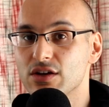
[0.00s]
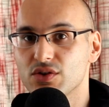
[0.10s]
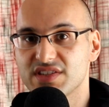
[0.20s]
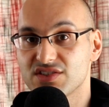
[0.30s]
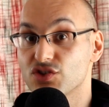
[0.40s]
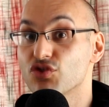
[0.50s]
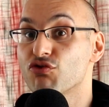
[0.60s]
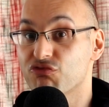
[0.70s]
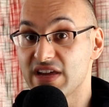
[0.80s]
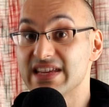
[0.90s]
goes into
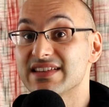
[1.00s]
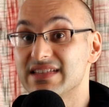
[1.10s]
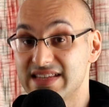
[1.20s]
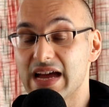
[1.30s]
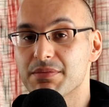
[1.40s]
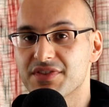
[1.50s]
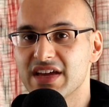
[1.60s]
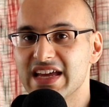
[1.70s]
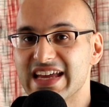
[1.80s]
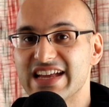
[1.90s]
great depth
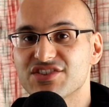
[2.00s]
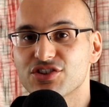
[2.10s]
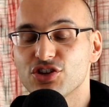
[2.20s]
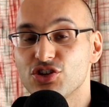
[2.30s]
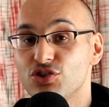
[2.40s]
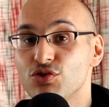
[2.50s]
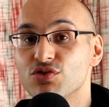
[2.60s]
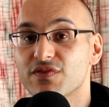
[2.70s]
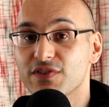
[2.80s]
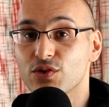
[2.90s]
into the
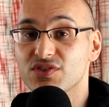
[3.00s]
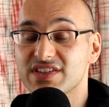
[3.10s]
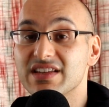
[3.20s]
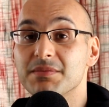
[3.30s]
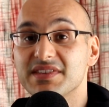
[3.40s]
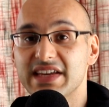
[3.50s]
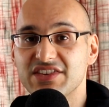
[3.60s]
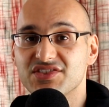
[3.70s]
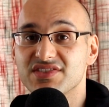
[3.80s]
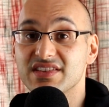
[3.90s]
huge flaws and
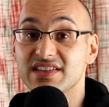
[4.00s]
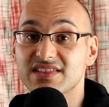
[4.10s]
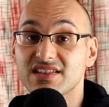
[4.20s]
limitations in this